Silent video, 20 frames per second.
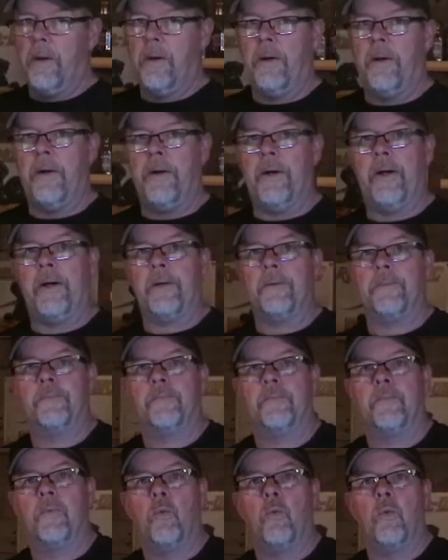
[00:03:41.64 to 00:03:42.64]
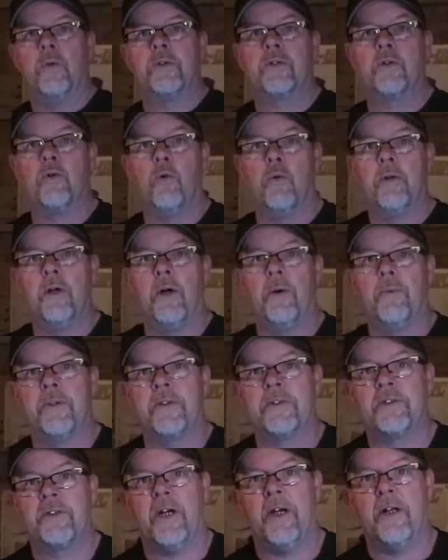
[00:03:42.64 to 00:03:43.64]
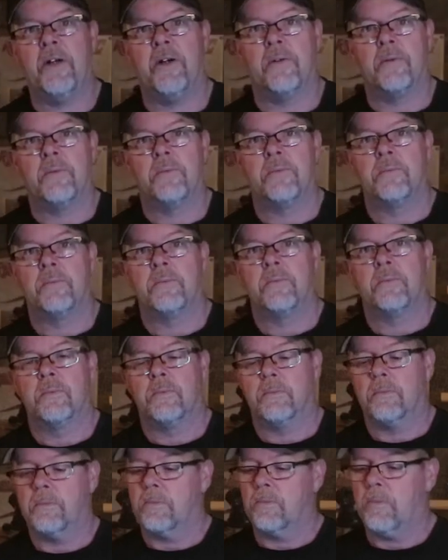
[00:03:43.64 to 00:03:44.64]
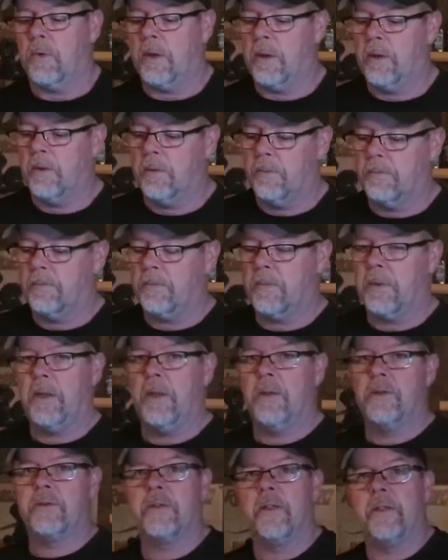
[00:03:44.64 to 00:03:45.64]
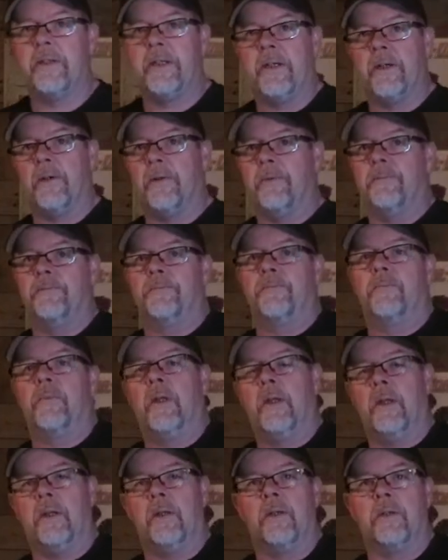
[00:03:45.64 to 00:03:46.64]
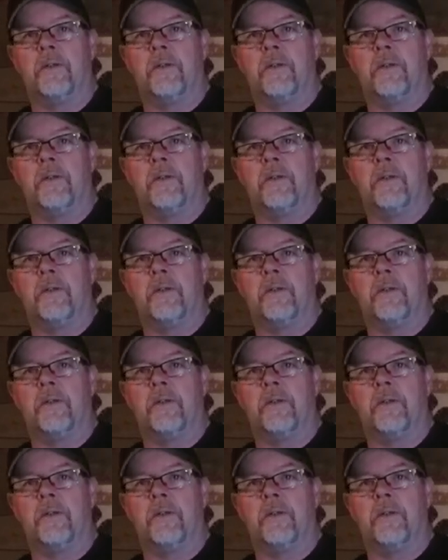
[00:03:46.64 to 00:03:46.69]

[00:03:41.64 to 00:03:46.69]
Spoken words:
All right, what's going on with the channel? Well, here's the deal, and